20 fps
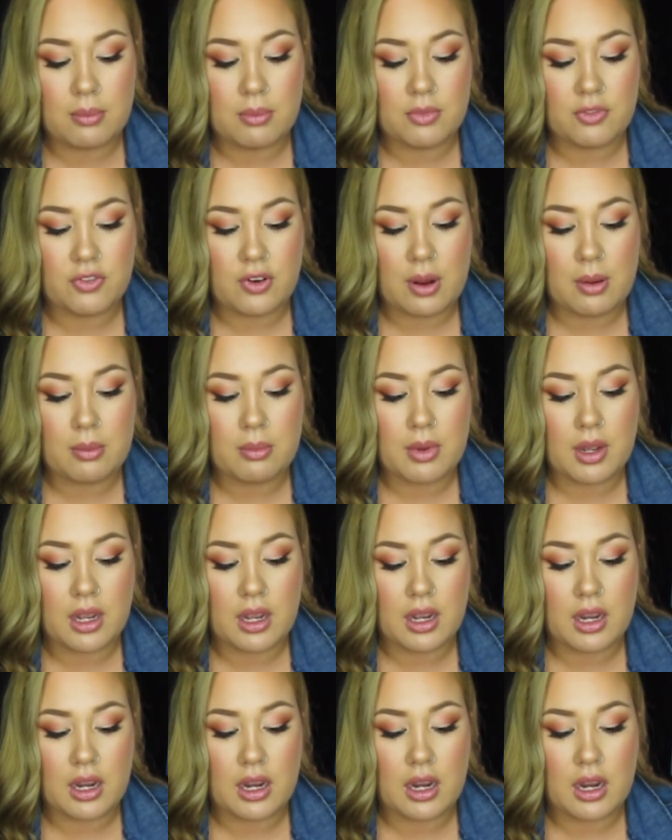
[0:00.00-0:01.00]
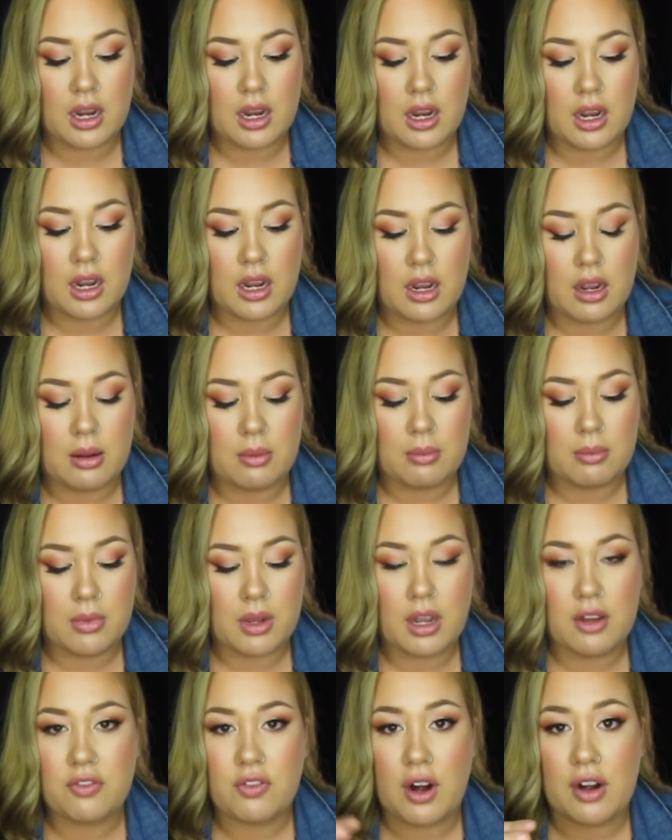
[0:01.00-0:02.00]
from
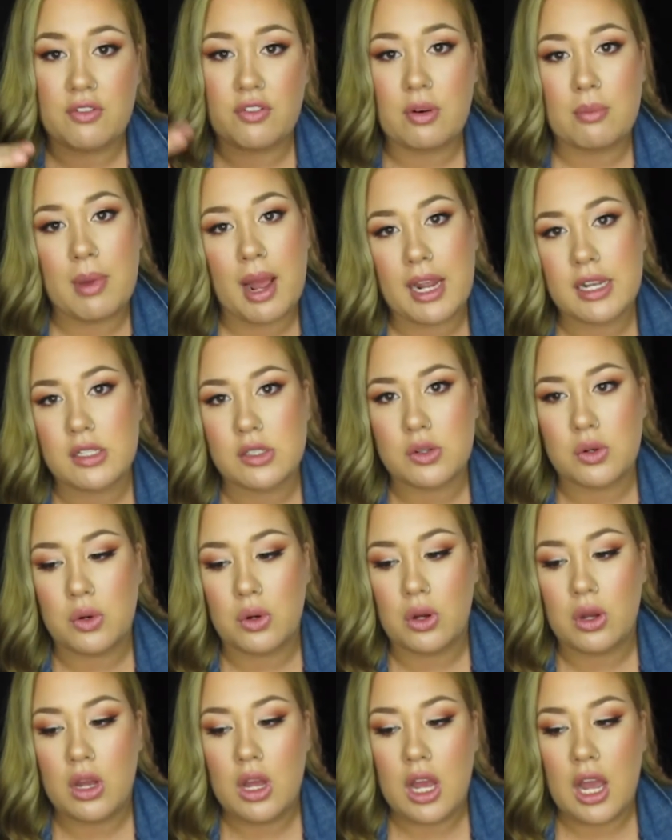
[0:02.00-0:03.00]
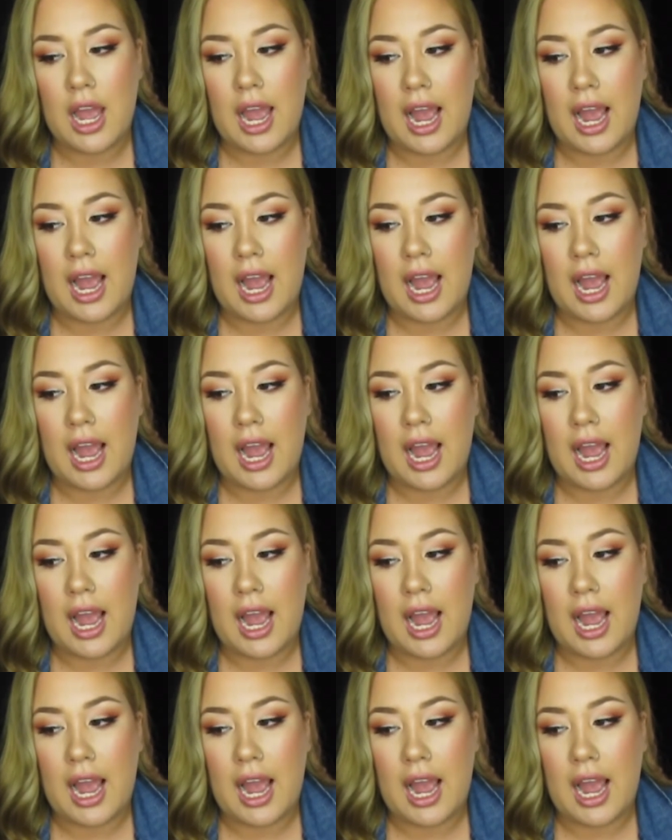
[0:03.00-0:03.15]
a friend from high school,